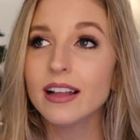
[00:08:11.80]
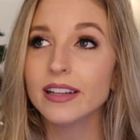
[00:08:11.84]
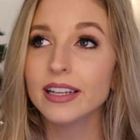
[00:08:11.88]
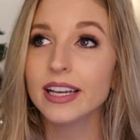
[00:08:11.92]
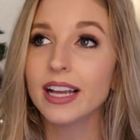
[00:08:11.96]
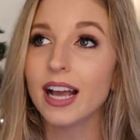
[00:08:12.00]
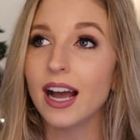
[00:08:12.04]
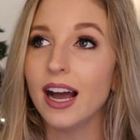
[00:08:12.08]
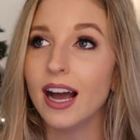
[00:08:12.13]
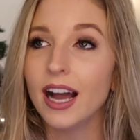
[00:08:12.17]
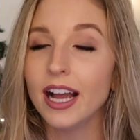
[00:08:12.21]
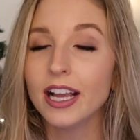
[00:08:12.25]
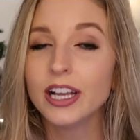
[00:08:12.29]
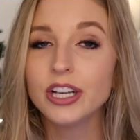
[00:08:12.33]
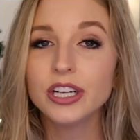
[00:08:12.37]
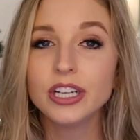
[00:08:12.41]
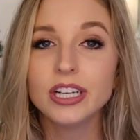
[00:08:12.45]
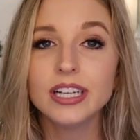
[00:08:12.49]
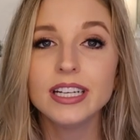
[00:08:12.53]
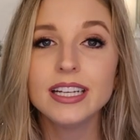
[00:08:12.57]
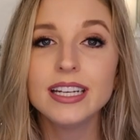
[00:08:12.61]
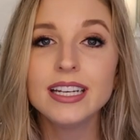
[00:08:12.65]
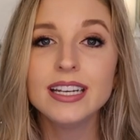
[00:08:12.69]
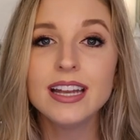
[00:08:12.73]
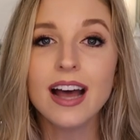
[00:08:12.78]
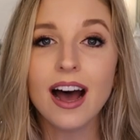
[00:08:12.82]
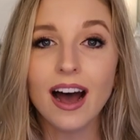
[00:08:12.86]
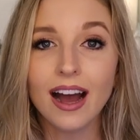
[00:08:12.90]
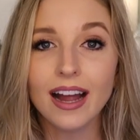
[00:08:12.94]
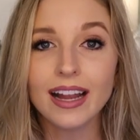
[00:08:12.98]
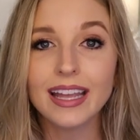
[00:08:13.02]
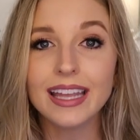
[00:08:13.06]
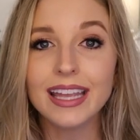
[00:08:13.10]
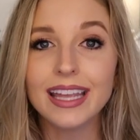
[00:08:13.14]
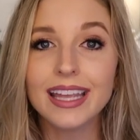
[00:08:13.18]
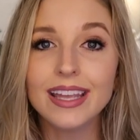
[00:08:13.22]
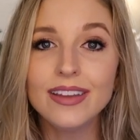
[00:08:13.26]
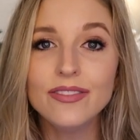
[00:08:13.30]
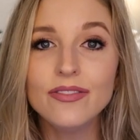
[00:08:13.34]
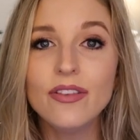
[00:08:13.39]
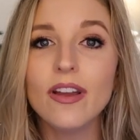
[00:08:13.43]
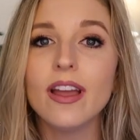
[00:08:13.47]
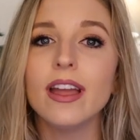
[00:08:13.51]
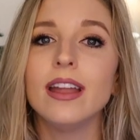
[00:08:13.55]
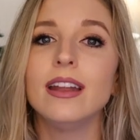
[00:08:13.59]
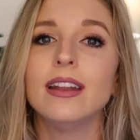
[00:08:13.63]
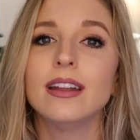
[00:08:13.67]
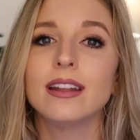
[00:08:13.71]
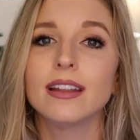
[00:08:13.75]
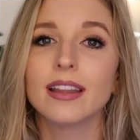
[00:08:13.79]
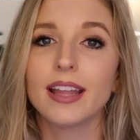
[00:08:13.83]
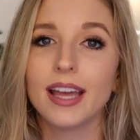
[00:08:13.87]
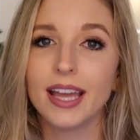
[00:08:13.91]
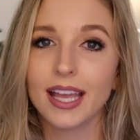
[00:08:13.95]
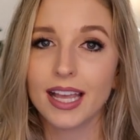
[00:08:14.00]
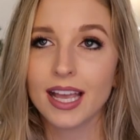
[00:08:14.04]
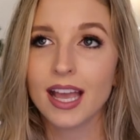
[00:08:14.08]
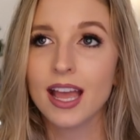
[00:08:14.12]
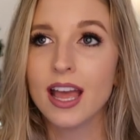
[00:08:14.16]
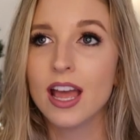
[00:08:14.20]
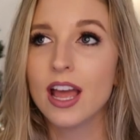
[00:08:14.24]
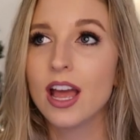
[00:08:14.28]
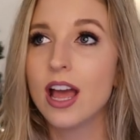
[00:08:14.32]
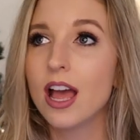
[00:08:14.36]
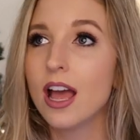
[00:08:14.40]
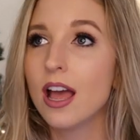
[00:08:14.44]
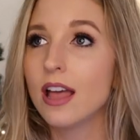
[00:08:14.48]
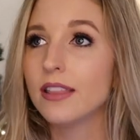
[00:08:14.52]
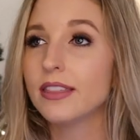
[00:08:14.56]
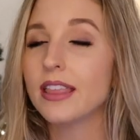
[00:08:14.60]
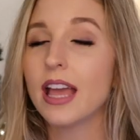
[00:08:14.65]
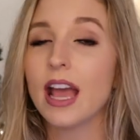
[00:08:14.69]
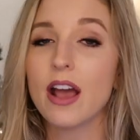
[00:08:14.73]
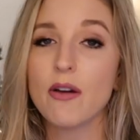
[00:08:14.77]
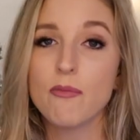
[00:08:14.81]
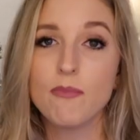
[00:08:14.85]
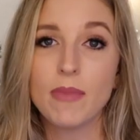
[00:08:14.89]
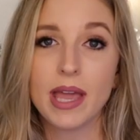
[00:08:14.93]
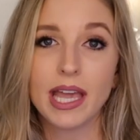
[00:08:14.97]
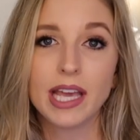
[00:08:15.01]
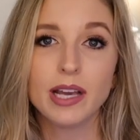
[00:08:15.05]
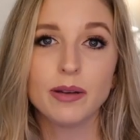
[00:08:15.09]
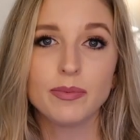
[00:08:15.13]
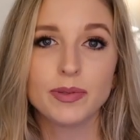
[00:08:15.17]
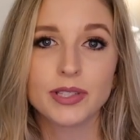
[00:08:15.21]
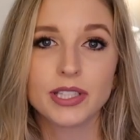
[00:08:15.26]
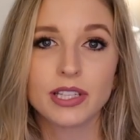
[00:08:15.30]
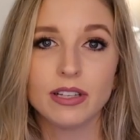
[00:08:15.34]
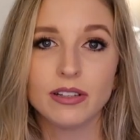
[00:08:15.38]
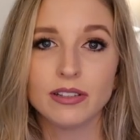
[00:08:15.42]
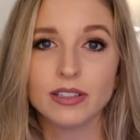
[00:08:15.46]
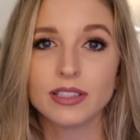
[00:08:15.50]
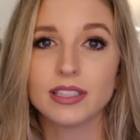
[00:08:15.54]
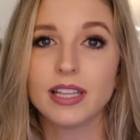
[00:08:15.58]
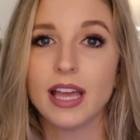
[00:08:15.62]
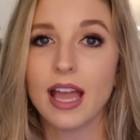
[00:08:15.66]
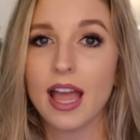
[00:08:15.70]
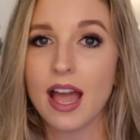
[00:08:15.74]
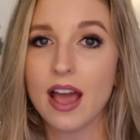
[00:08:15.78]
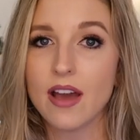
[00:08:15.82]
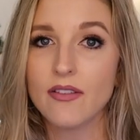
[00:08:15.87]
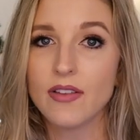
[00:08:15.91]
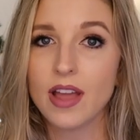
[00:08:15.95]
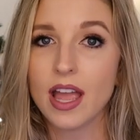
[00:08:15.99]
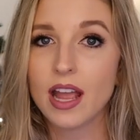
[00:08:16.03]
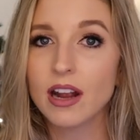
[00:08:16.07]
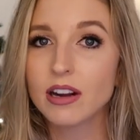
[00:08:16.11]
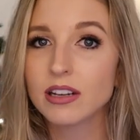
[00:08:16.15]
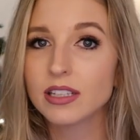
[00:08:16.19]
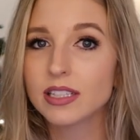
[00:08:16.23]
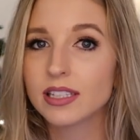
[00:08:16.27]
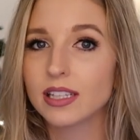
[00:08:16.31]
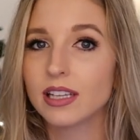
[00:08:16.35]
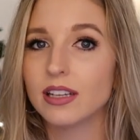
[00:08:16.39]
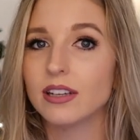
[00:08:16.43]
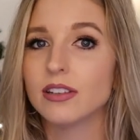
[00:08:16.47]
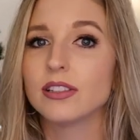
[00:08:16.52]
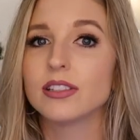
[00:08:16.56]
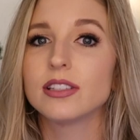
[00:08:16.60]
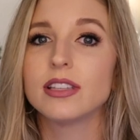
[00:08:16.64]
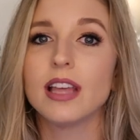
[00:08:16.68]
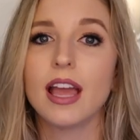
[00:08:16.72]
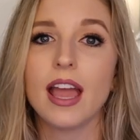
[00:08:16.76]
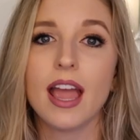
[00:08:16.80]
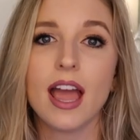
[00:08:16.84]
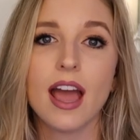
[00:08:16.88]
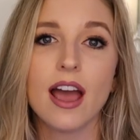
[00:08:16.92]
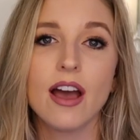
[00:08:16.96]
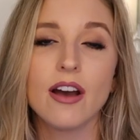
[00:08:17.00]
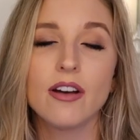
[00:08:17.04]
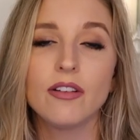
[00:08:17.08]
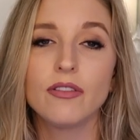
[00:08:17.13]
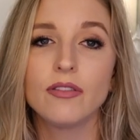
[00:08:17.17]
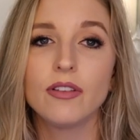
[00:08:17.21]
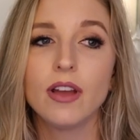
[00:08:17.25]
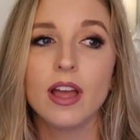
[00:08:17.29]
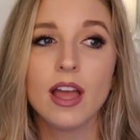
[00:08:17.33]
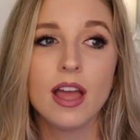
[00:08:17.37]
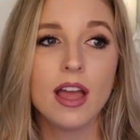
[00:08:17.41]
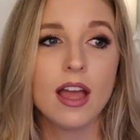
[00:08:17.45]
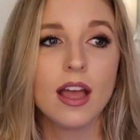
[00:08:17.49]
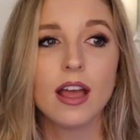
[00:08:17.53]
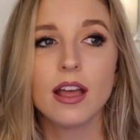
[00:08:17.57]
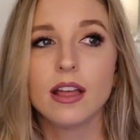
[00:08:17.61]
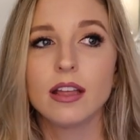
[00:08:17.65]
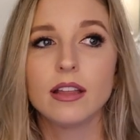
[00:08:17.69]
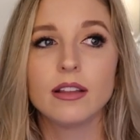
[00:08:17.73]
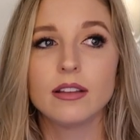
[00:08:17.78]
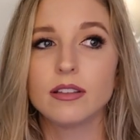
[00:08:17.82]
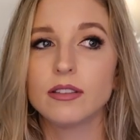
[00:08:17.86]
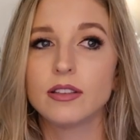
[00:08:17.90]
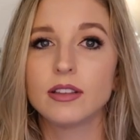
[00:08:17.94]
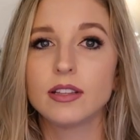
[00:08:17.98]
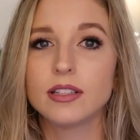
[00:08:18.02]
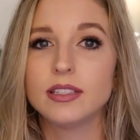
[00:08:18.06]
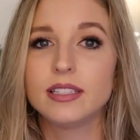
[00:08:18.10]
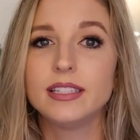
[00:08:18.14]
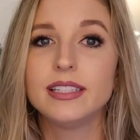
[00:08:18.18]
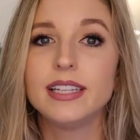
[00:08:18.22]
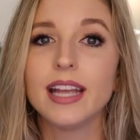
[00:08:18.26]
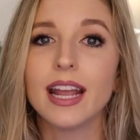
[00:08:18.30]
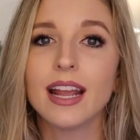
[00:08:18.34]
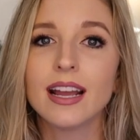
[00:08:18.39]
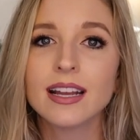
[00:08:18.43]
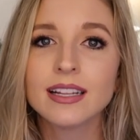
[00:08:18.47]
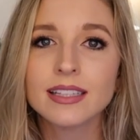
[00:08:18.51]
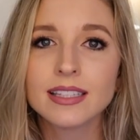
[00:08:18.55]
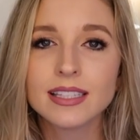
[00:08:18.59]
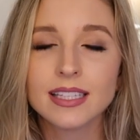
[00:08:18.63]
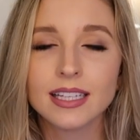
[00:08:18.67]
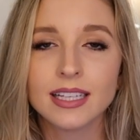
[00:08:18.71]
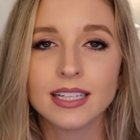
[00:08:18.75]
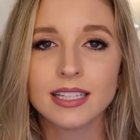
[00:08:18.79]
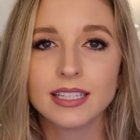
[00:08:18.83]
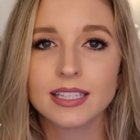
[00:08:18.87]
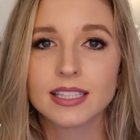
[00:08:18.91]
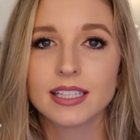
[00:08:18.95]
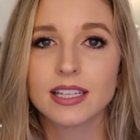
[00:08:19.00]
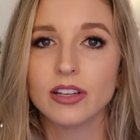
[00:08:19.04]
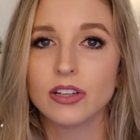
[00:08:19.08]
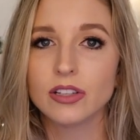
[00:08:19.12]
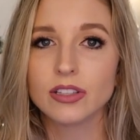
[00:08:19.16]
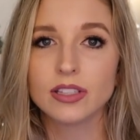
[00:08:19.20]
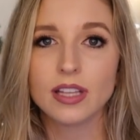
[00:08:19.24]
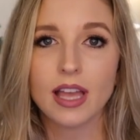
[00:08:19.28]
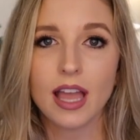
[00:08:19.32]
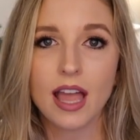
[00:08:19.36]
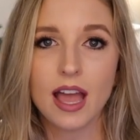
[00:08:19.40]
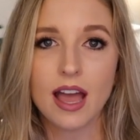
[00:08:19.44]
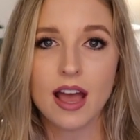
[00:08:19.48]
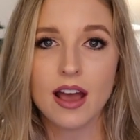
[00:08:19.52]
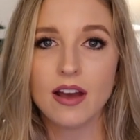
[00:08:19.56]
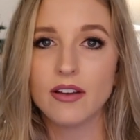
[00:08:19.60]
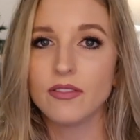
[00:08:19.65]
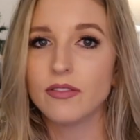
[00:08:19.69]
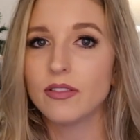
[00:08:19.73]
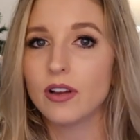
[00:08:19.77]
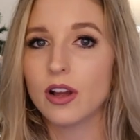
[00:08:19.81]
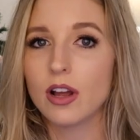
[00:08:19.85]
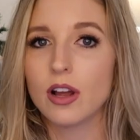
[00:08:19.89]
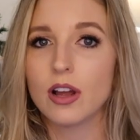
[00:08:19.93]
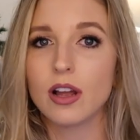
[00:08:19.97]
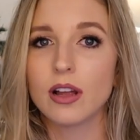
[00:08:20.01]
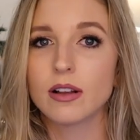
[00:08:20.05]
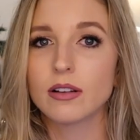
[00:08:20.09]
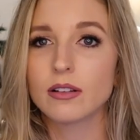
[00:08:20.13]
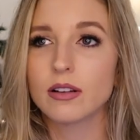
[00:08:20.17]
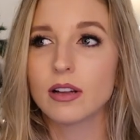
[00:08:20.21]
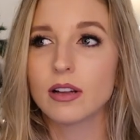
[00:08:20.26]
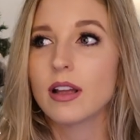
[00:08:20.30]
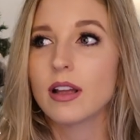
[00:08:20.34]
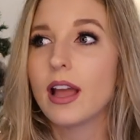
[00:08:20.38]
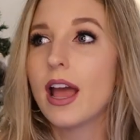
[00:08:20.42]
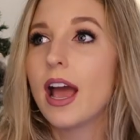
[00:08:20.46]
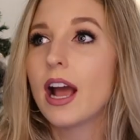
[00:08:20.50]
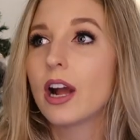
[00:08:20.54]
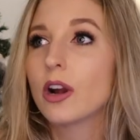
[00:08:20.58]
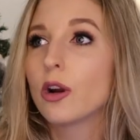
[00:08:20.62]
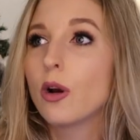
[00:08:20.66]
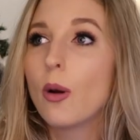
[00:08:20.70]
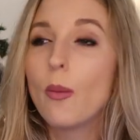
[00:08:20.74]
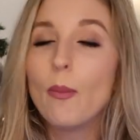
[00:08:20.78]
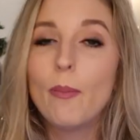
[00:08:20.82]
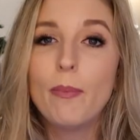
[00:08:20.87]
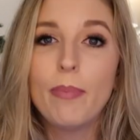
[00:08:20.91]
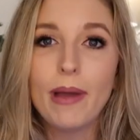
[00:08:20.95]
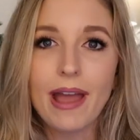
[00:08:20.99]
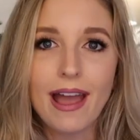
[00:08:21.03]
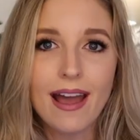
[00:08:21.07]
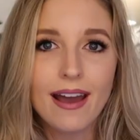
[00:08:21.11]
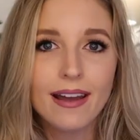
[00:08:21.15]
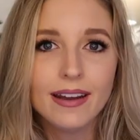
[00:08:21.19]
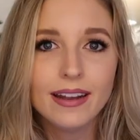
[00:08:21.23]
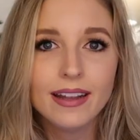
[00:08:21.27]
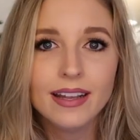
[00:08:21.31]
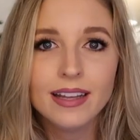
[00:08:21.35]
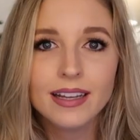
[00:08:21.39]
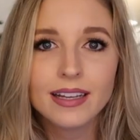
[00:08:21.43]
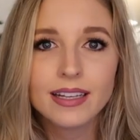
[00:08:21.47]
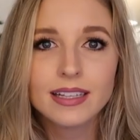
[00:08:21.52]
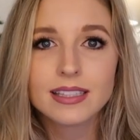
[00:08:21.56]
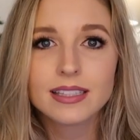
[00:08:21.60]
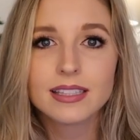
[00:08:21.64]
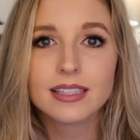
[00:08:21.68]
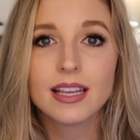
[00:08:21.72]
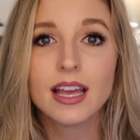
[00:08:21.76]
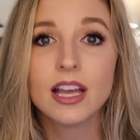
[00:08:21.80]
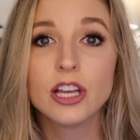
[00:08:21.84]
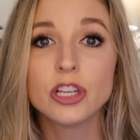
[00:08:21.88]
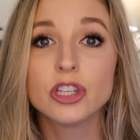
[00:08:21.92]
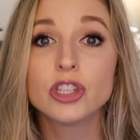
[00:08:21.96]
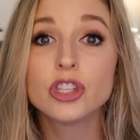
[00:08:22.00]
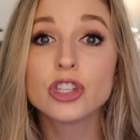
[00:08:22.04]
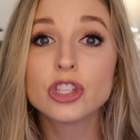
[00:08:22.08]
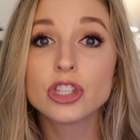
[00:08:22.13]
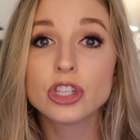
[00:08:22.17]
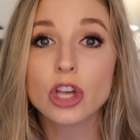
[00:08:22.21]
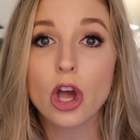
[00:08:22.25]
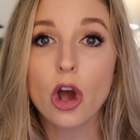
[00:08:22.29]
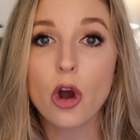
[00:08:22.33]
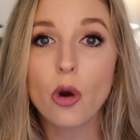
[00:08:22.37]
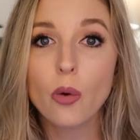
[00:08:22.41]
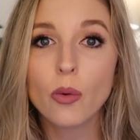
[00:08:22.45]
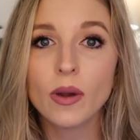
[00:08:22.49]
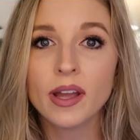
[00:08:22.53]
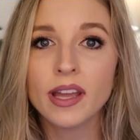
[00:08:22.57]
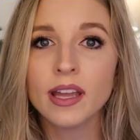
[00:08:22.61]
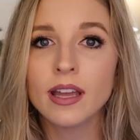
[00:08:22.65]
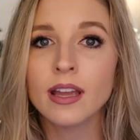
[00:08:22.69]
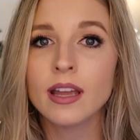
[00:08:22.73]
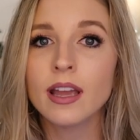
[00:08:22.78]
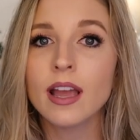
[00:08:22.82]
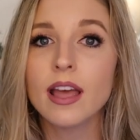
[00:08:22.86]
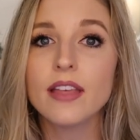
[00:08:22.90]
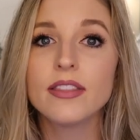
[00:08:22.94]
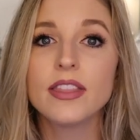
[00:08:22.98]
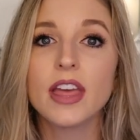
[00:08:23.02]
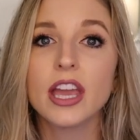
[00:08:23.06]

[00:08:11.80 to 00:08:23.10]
Like, I could not even. Like, they have makeup skills. They have hair skills. They have dancing skills. They have acrobatics, sewing.